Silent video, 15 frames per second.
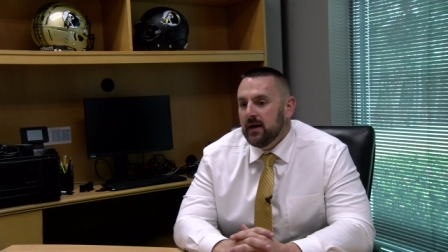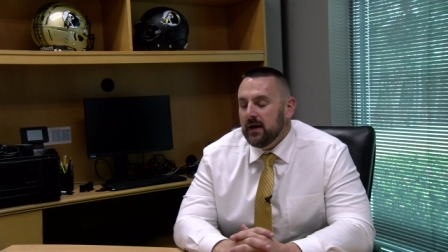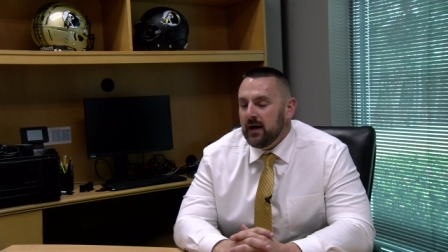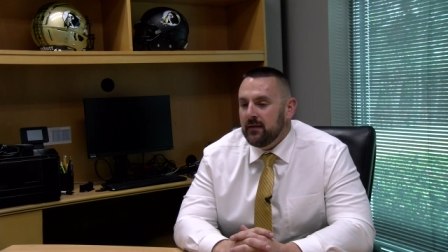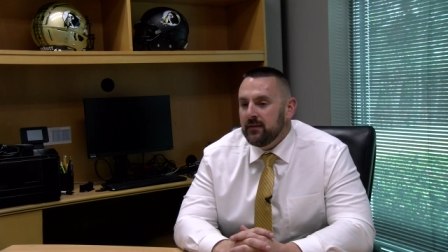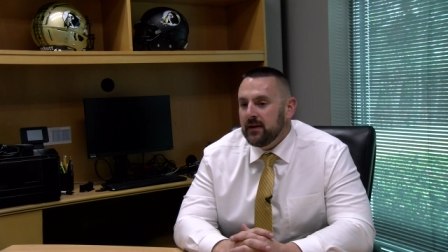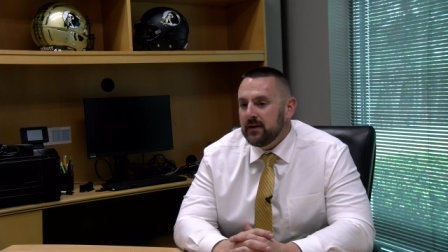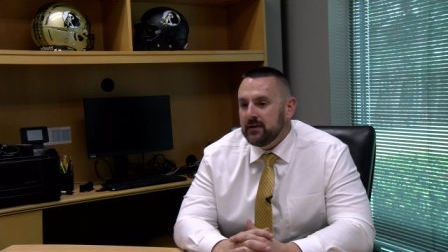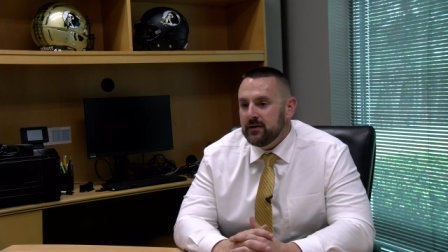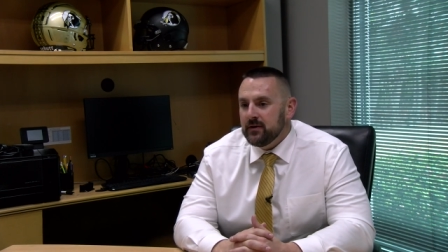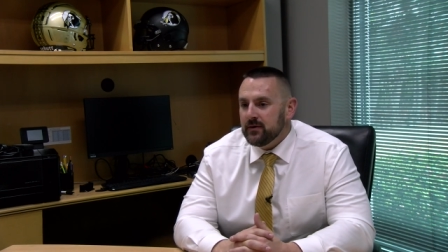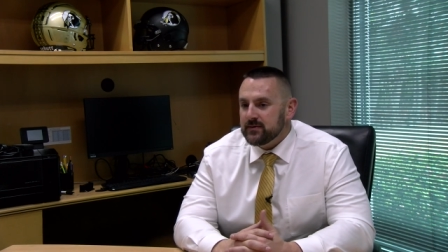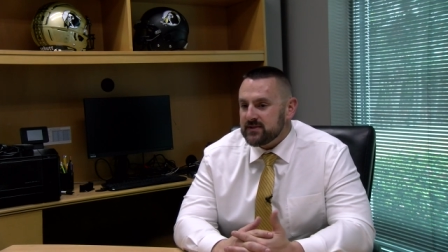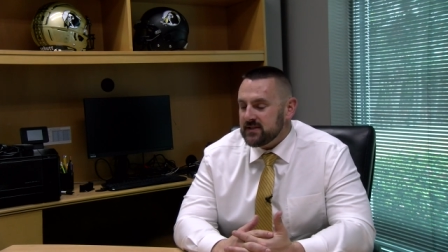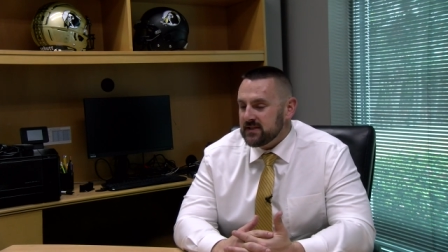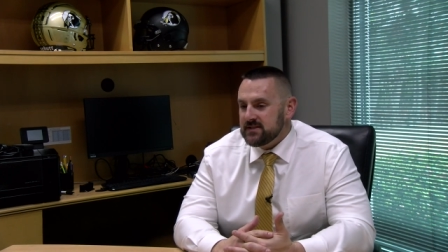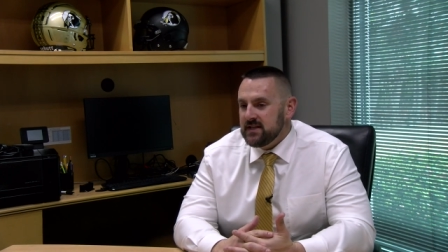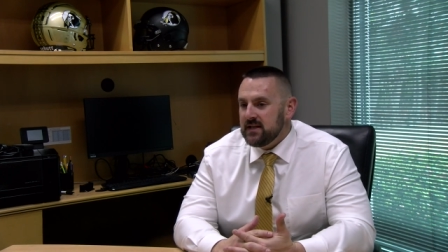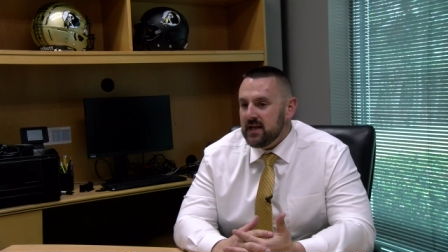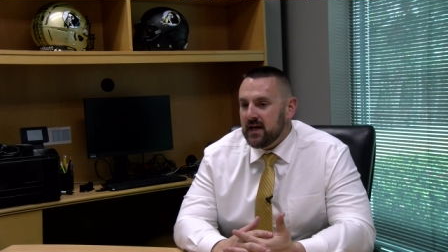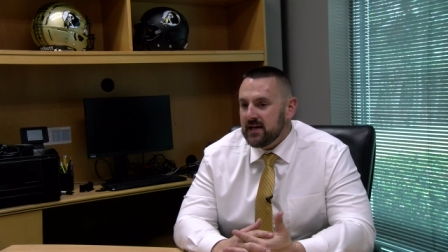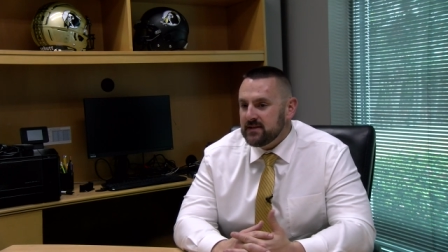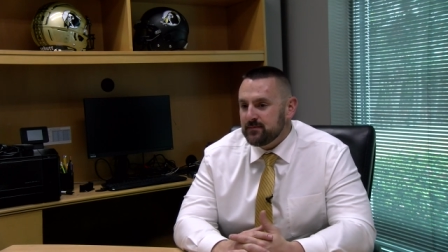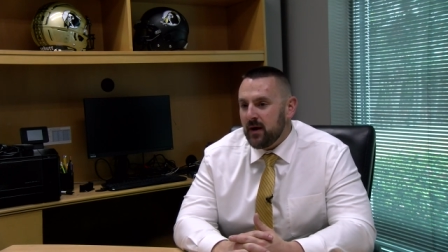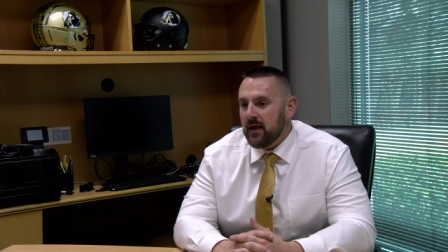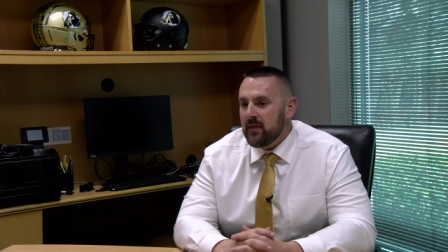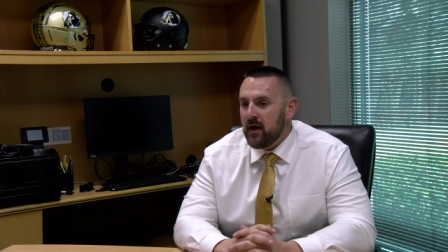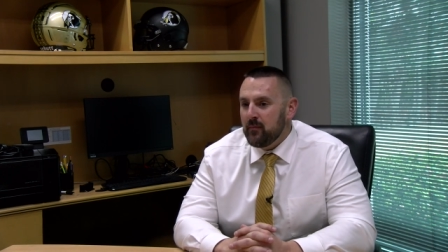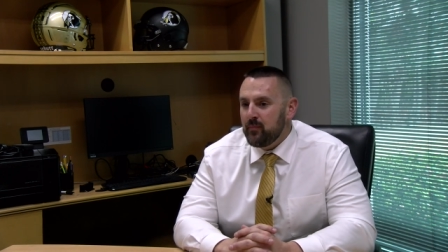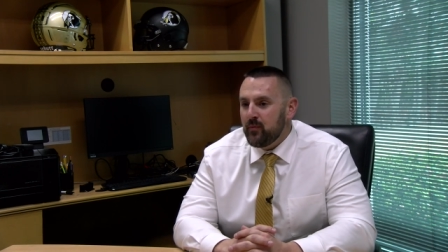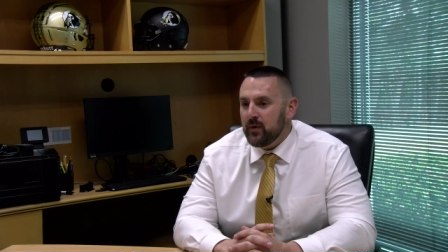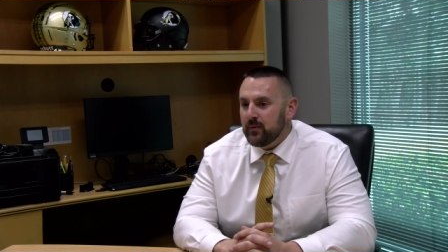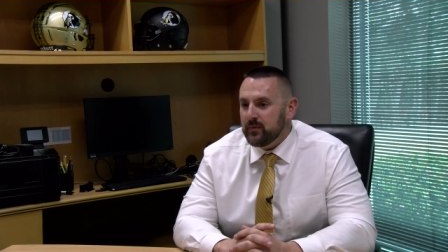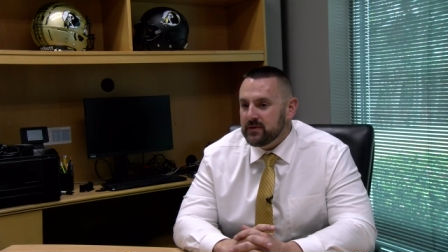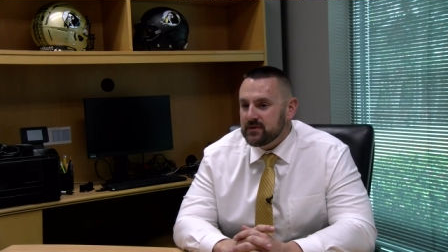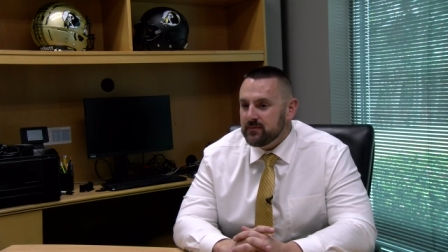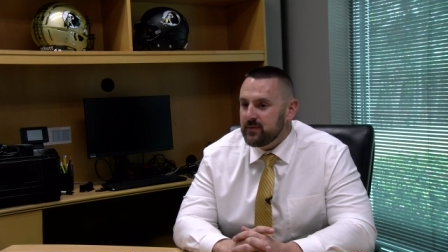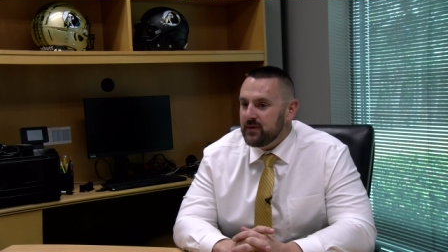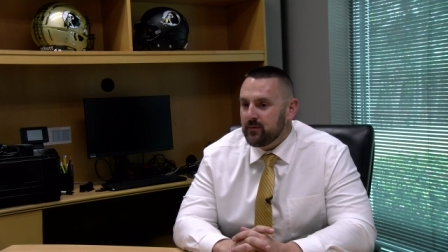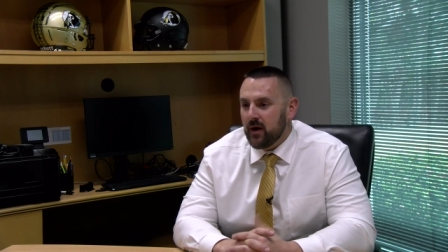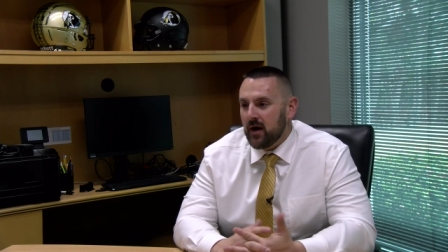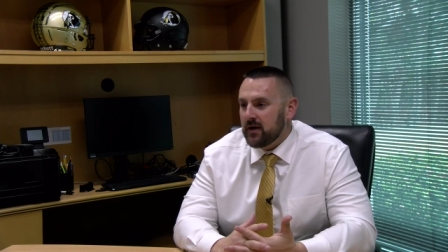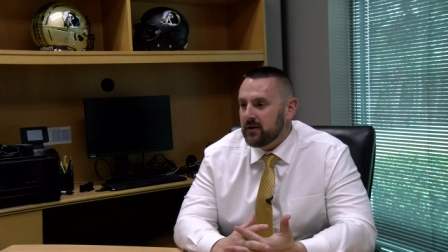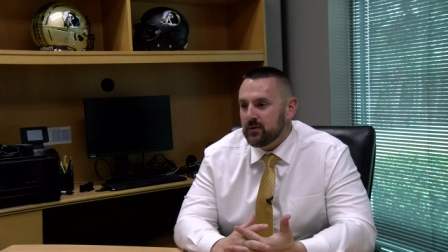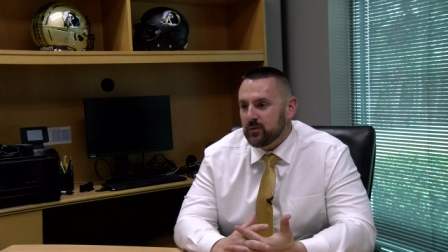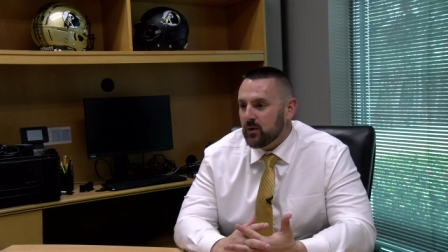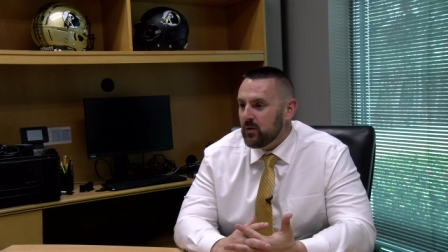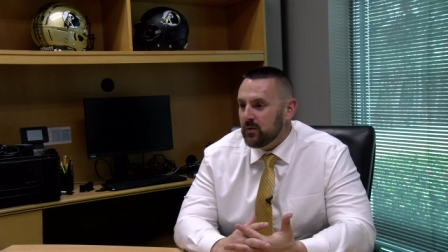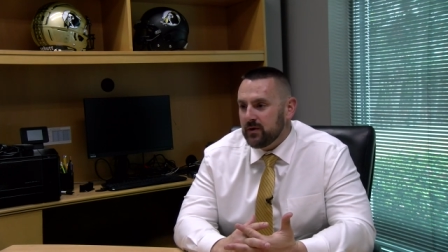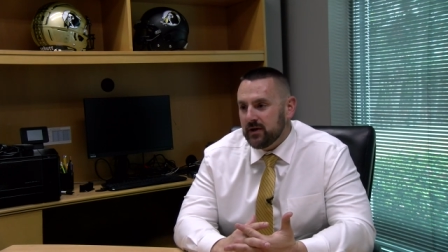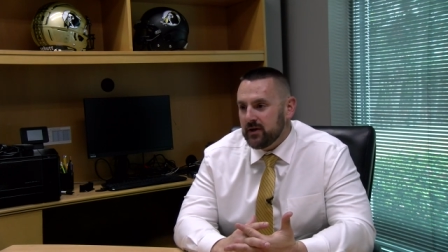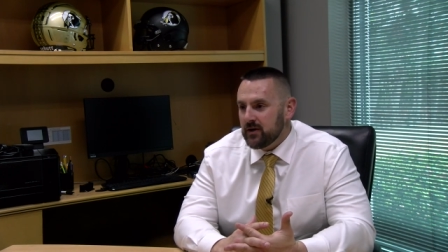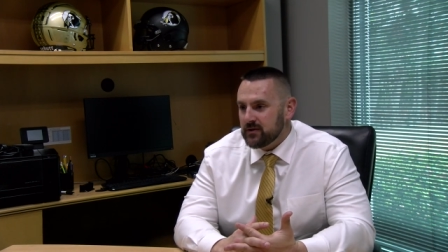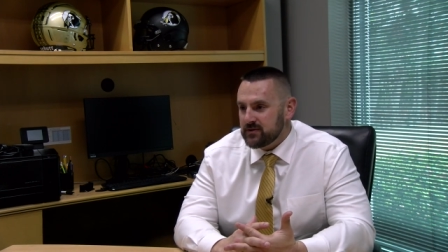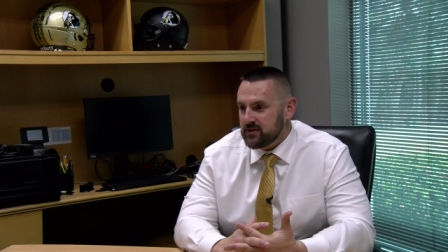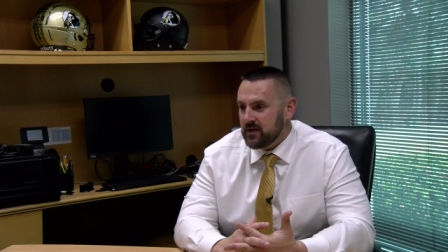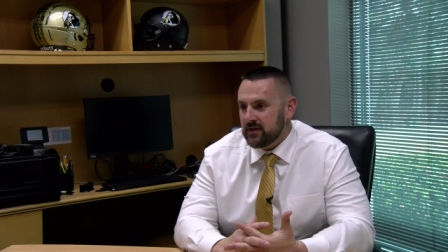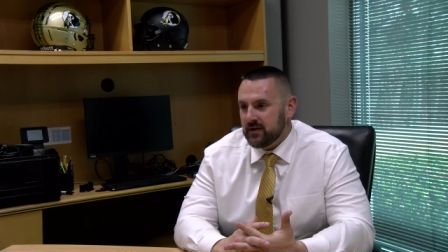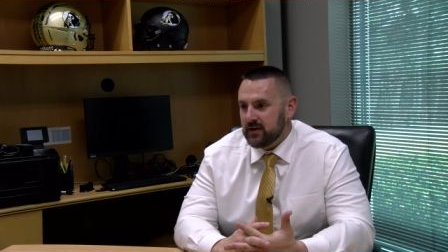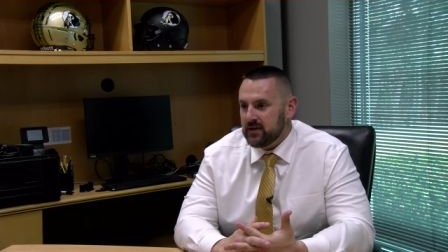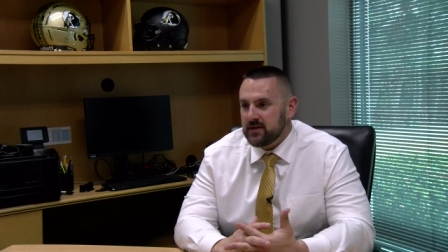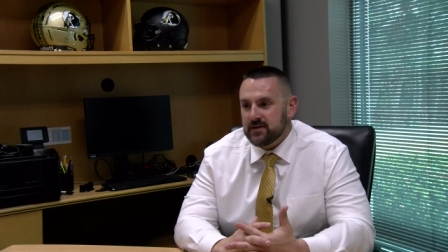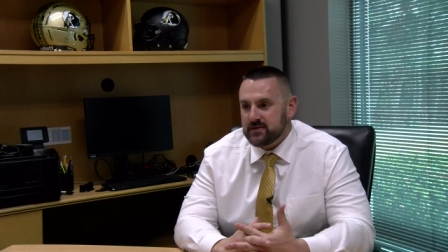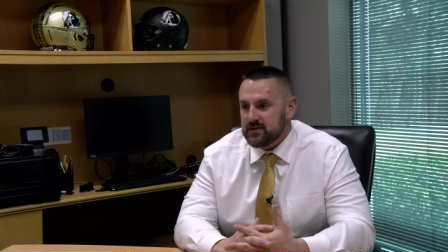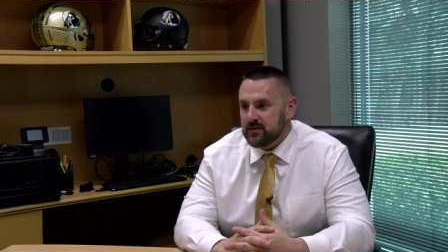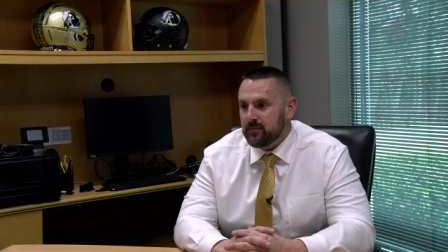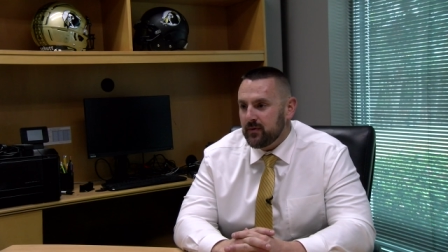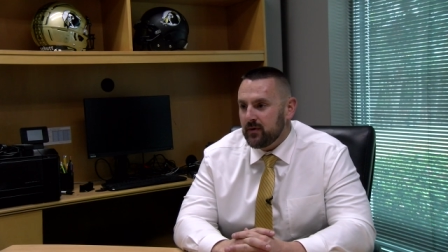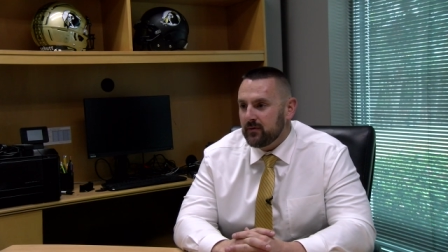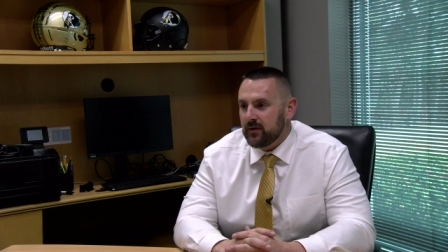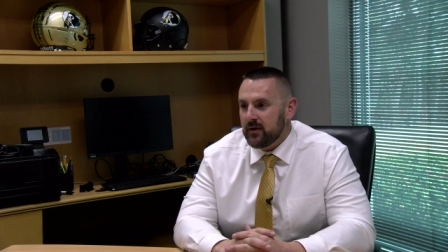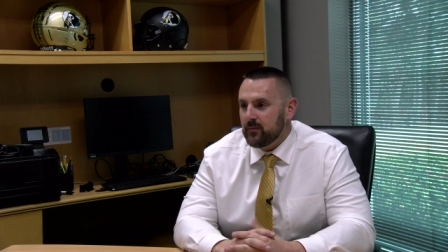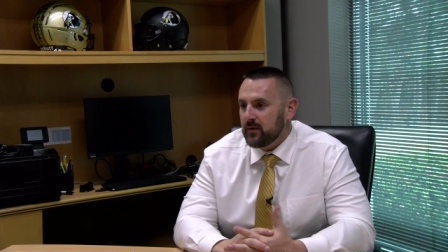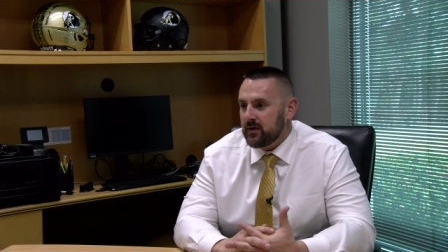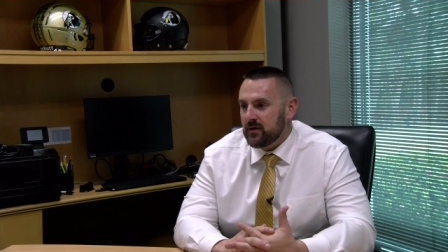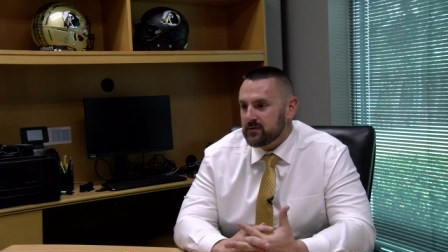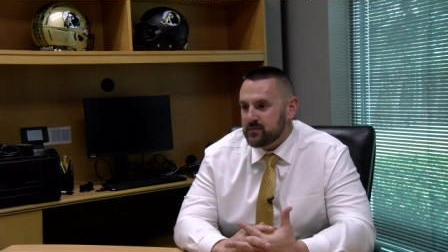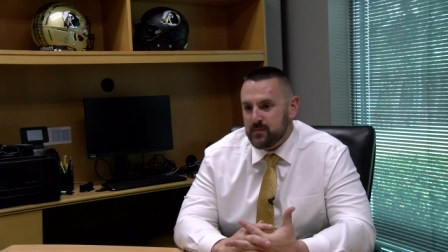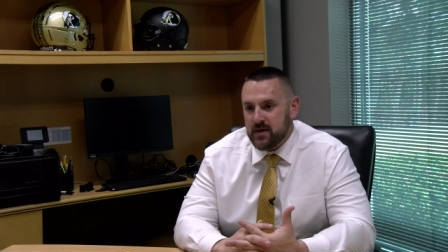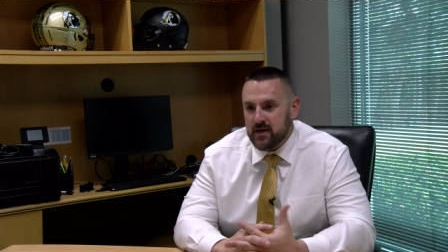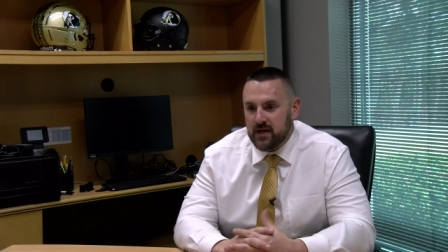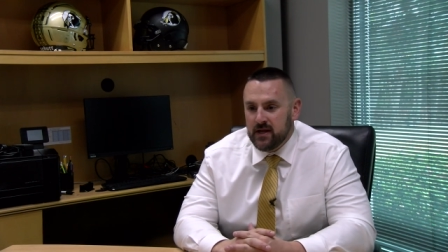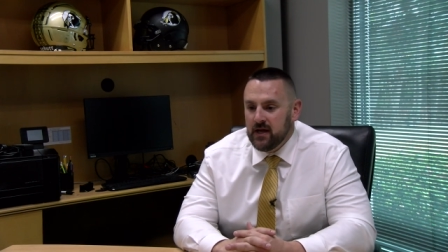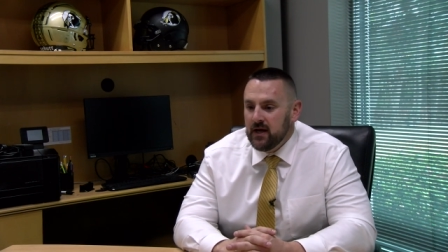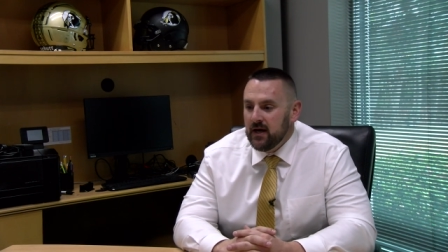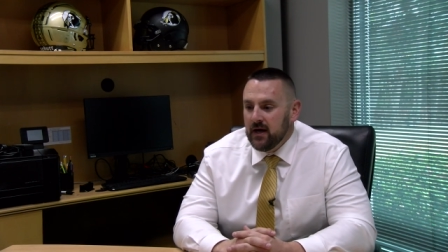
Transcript: And then, you know, 60 days, by that point, we should be rocking and rolling in our strength and conditioning program with Coach Minnie.